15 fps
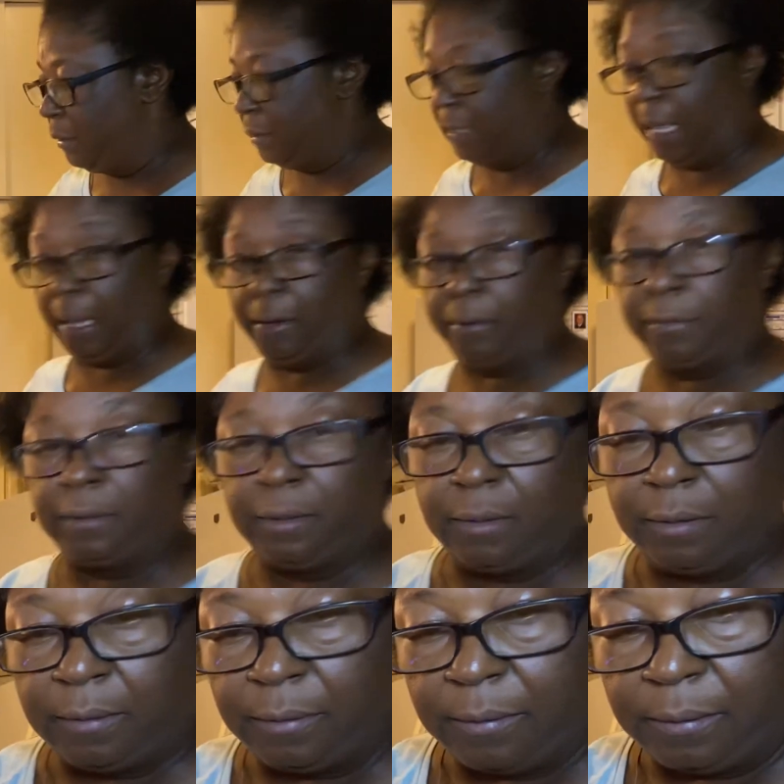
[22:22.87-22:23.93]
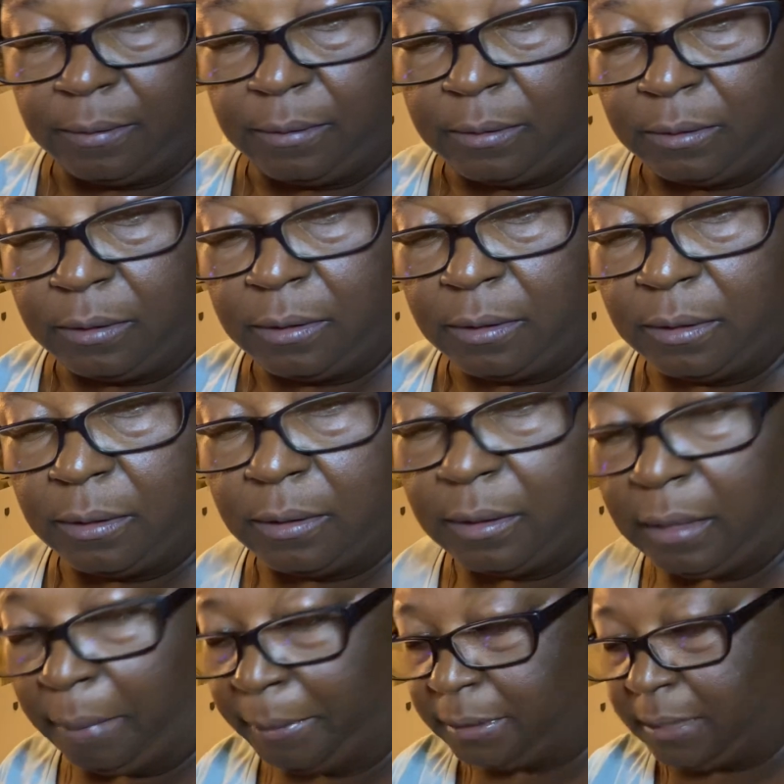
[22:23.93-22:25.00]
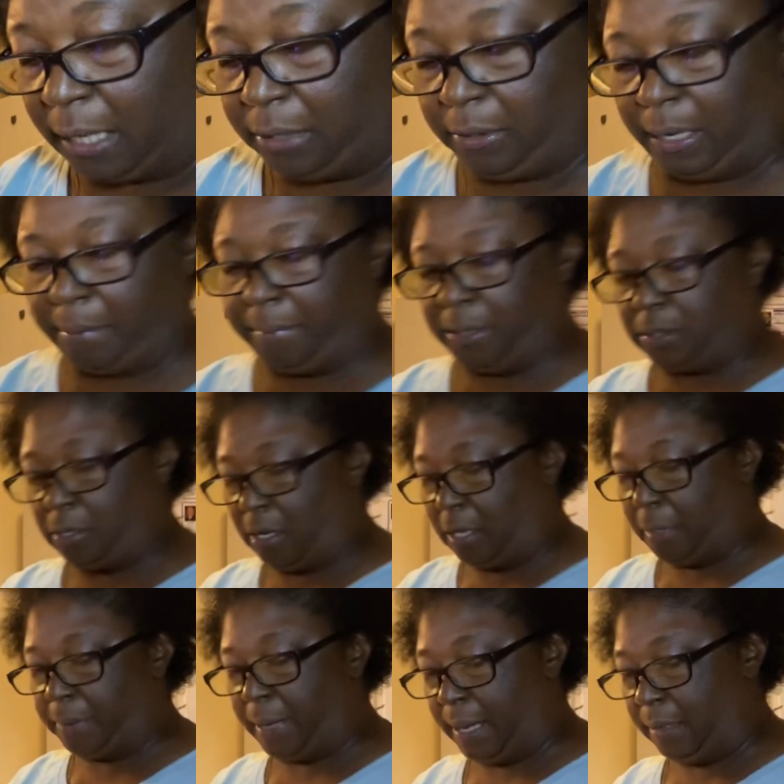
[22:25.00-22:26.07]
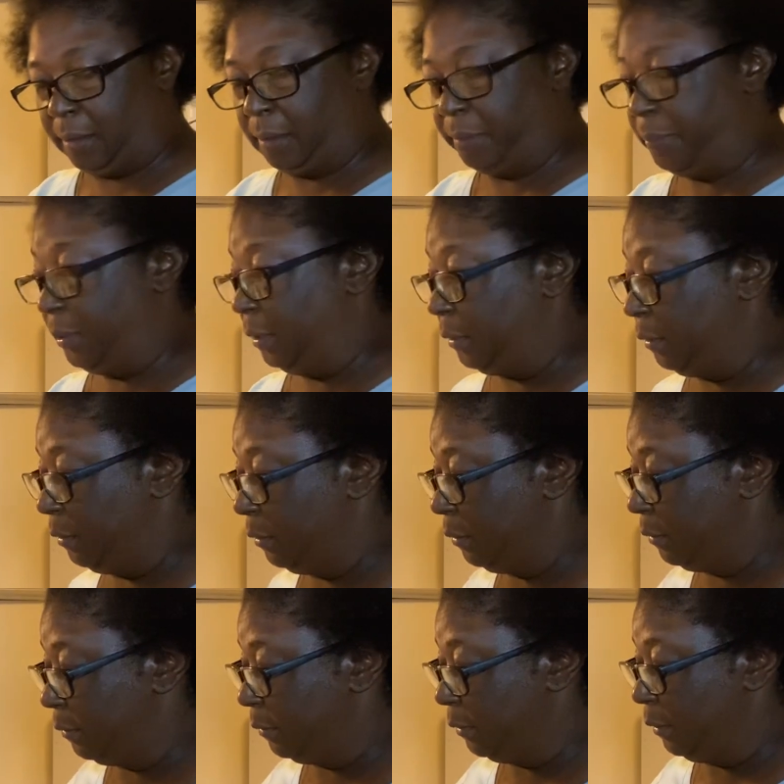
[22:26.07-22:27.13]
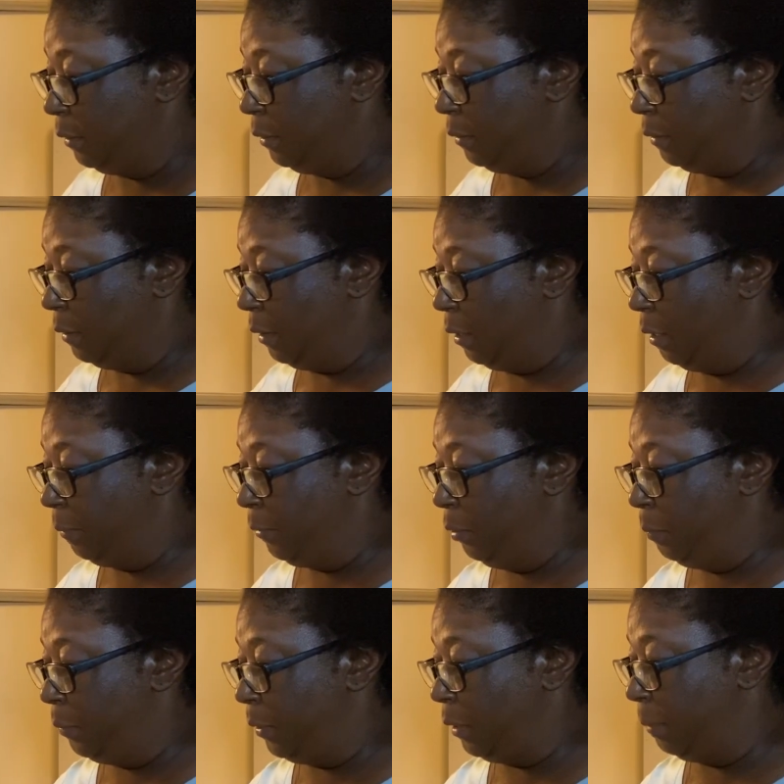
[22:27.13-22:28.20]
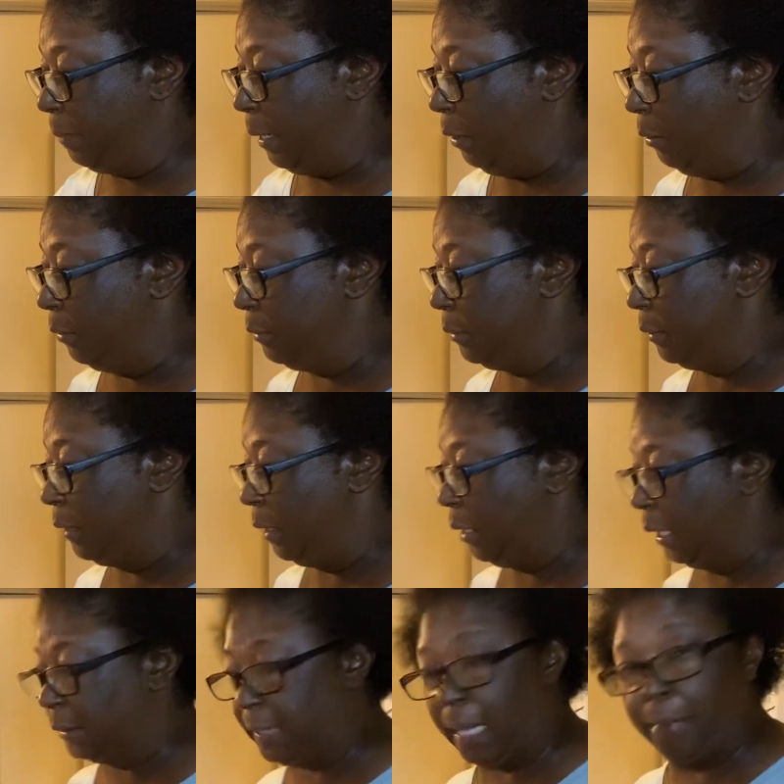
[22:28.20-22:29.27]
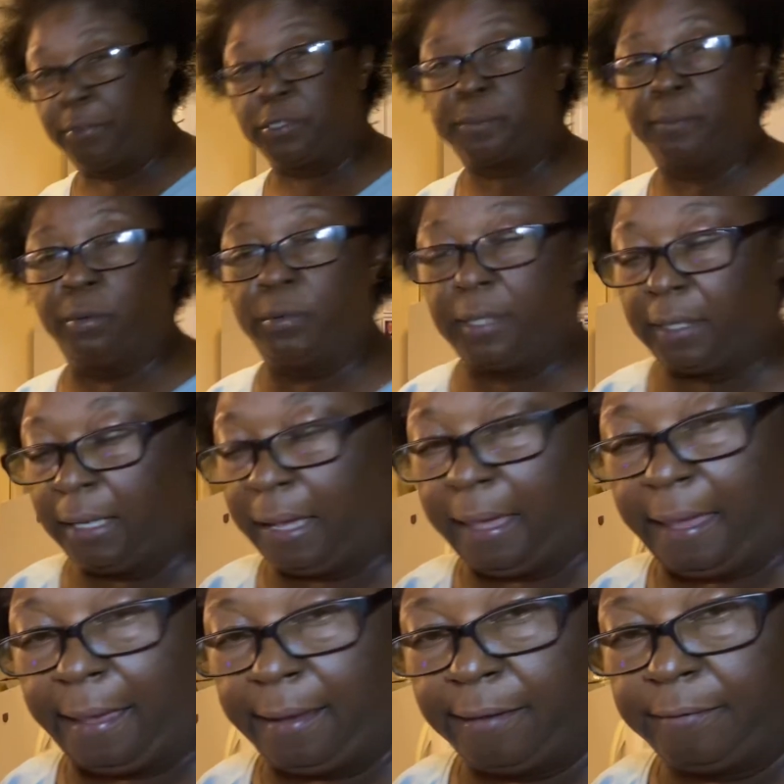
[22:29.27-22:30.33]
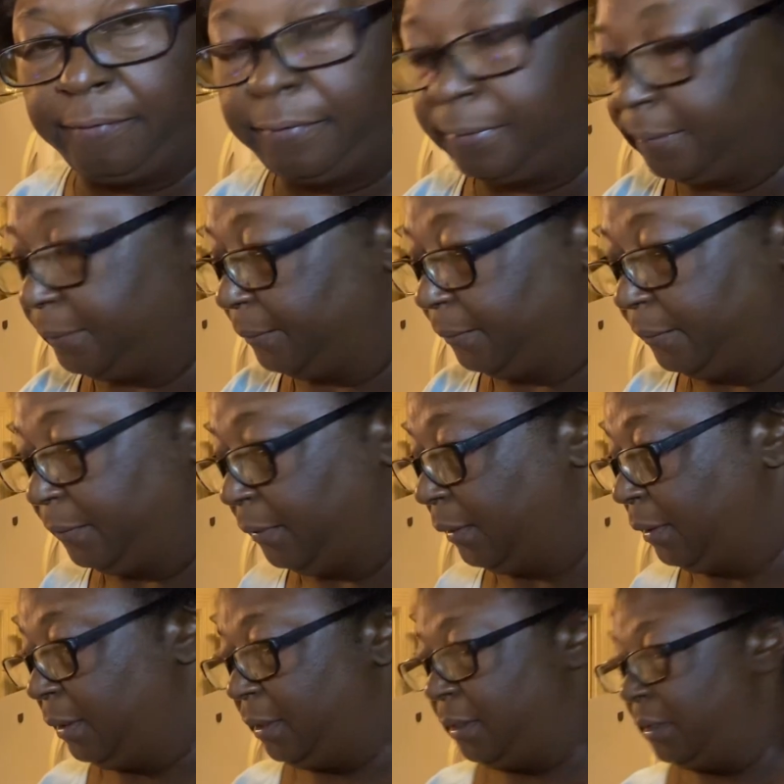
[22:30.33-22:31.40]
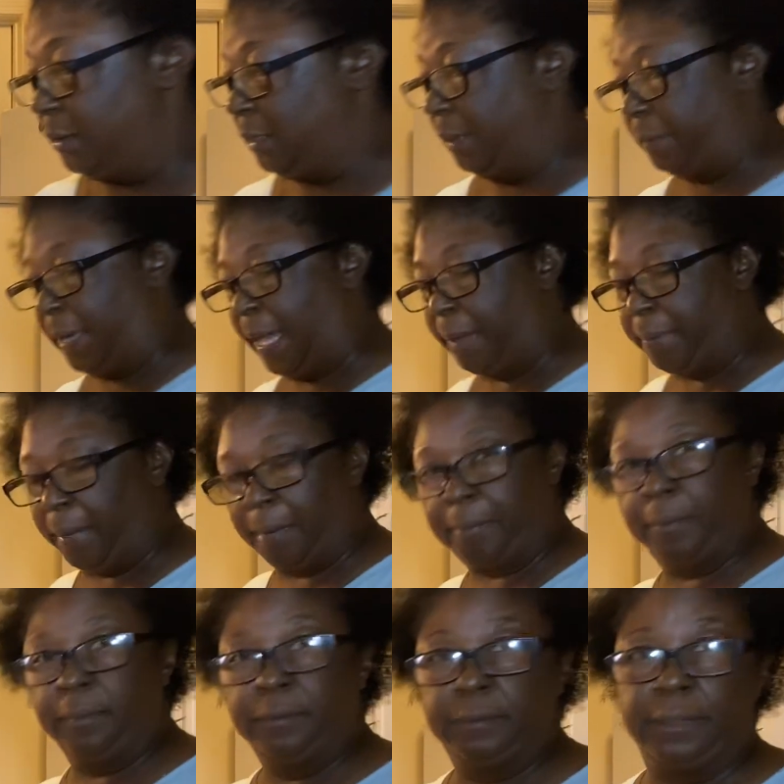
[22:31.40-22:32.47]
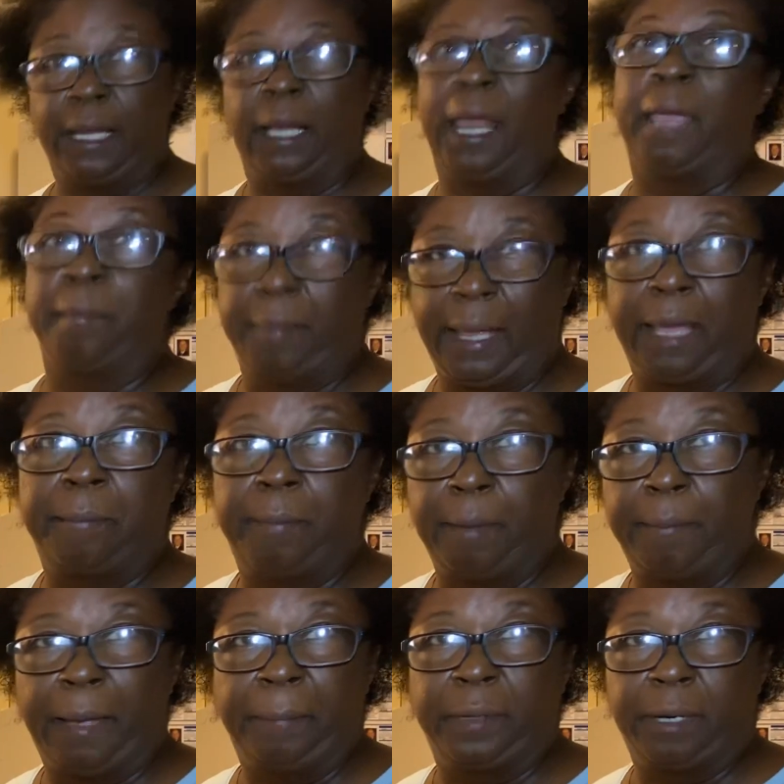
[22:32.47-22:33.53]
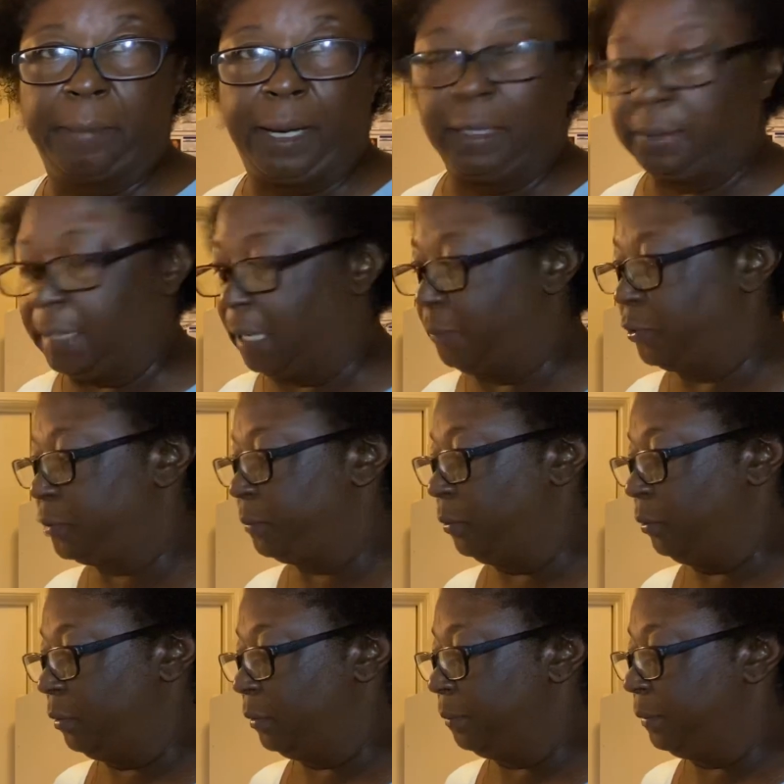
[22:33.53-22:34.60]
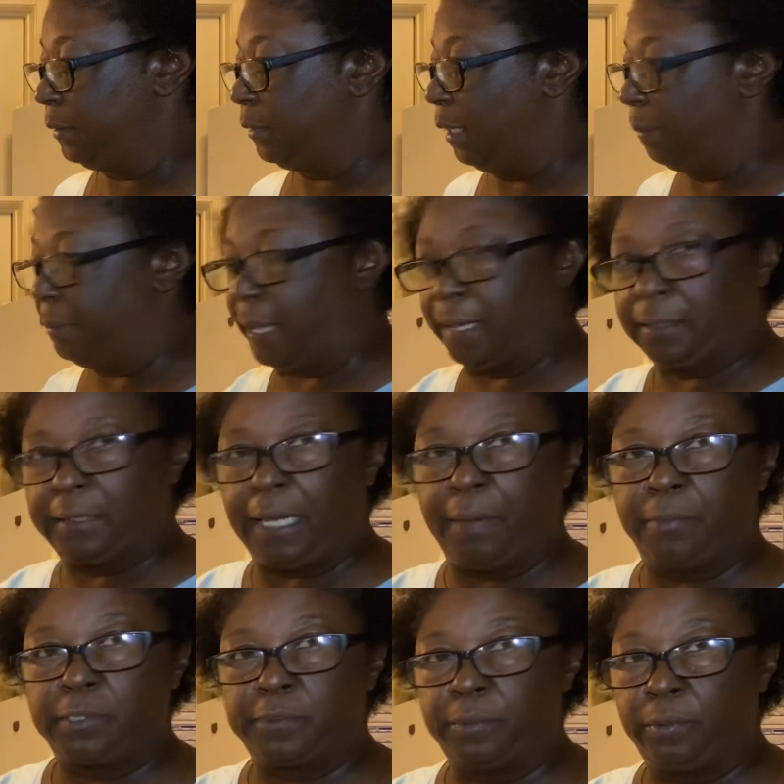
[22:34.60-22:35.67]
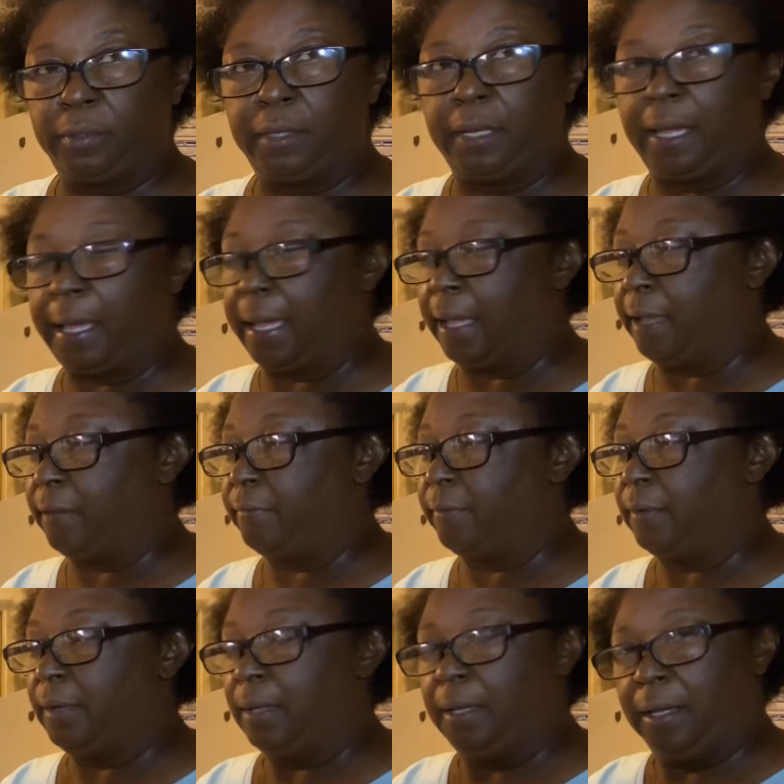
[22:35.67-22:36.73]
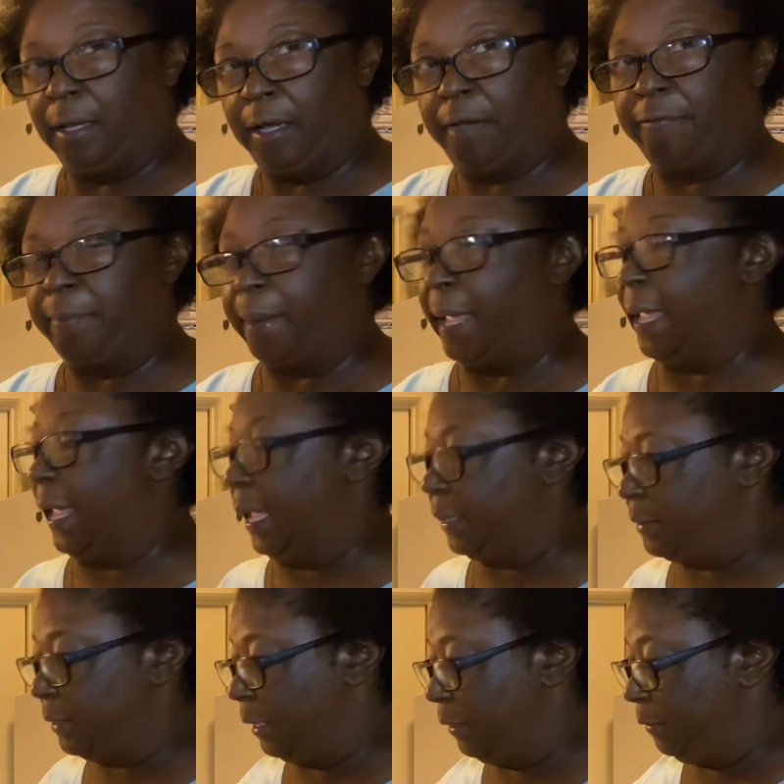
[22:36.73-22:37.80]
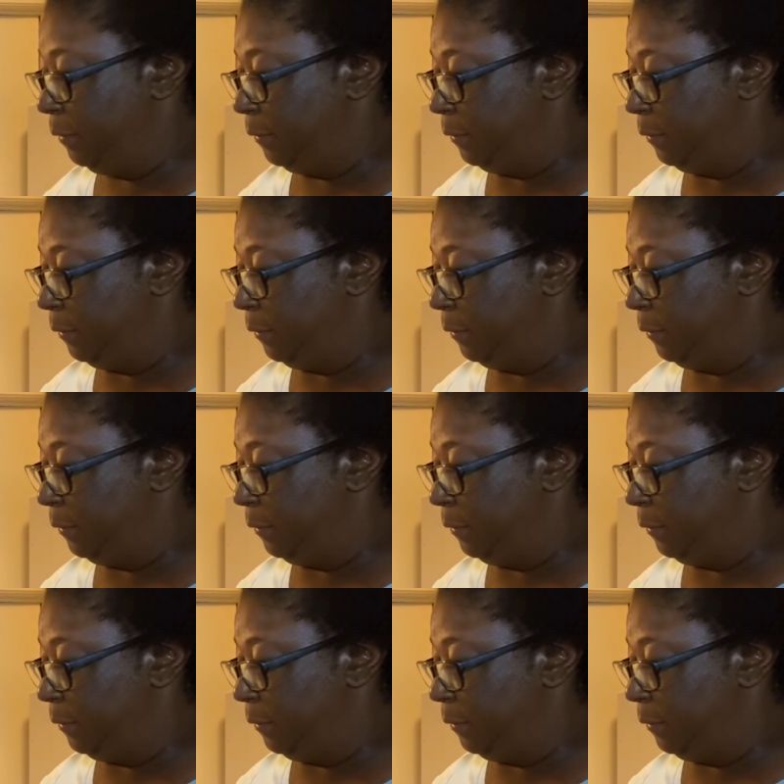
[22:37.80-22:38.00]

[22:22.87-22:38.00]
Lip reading: Now I'm gonna tell you how much garlic powder to put. You put about a tablespoon and a half. Your black pepper, I like black pepper. I put about a tablespoon and a half of my accent,